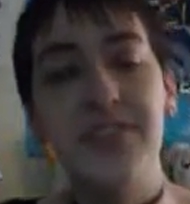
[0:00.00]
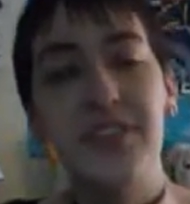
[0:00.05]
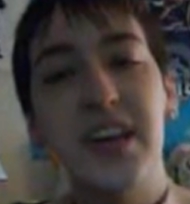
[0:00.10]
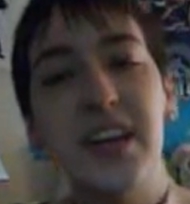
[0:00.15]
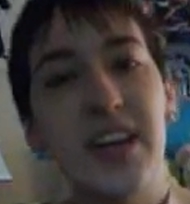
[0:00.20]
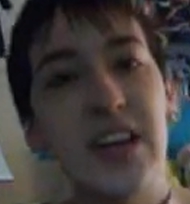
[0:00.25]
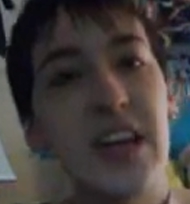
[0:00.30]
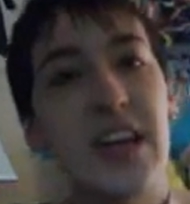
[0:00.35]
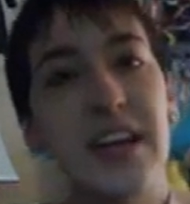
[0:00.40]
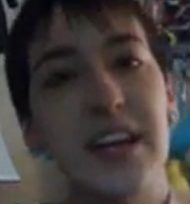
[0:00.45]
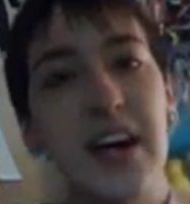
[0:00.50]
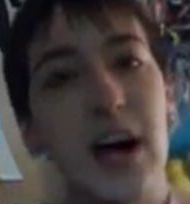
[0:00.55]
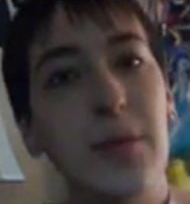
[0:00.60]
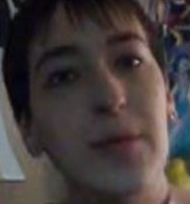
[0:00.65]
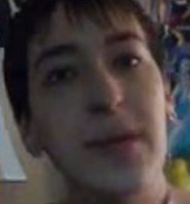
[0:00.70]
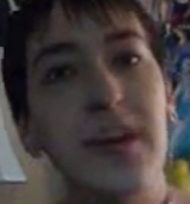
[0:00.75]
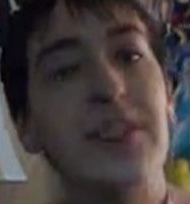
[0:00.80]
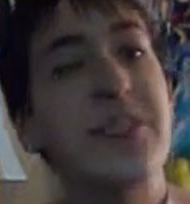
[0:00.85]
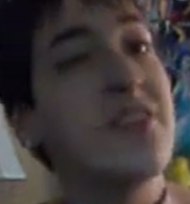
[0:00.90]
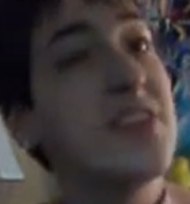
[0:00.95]
fig and
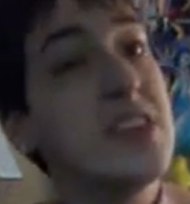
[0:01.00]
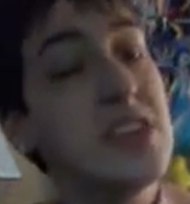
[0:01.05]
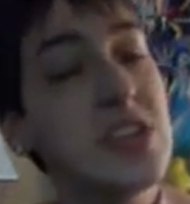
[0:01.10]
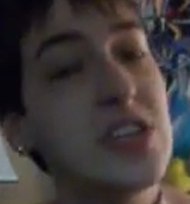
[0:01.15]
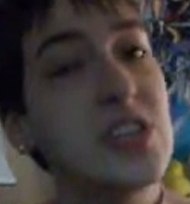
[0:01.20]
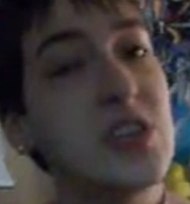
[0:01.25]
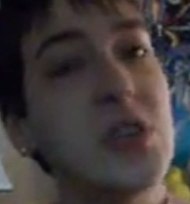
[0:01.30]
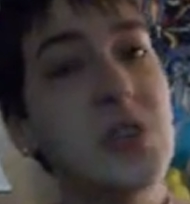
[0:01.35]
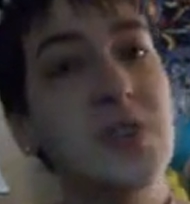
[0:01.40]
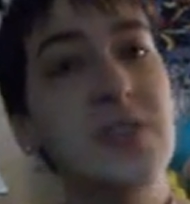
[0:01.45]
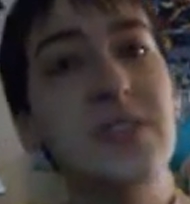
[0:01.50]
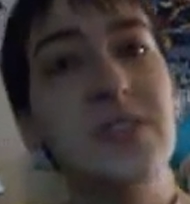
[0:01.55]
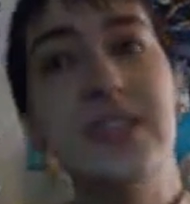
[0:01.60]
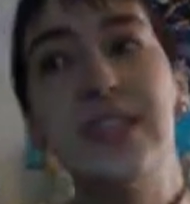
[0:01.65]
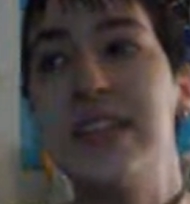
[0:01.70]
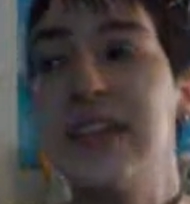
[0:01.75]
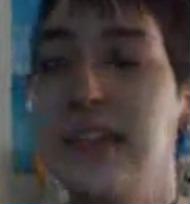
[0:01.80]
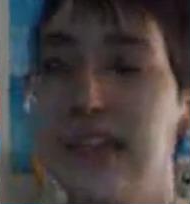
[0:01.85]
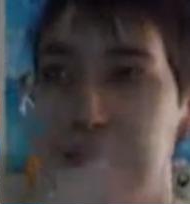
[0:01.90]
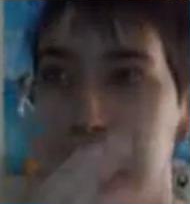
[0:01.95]
comic figures
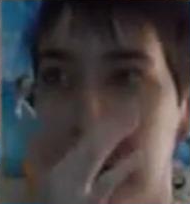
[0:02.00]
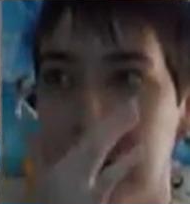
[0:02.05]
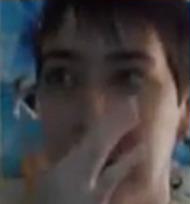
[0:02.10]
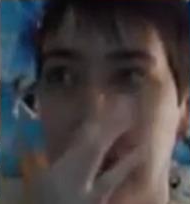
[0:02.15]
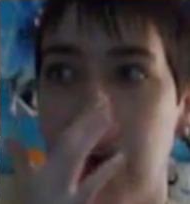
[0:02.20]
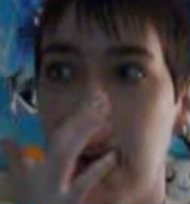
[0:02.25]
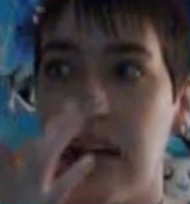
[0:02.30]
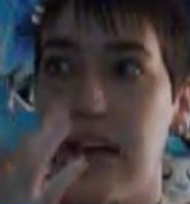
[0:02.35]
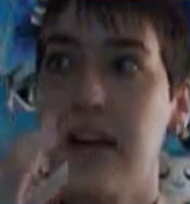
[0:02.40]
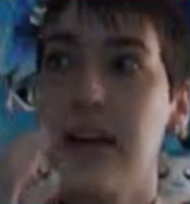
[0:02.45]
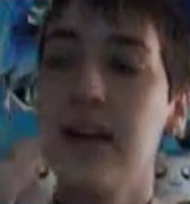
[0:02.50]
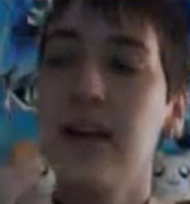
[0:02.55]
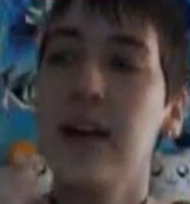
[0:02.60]
and things like that.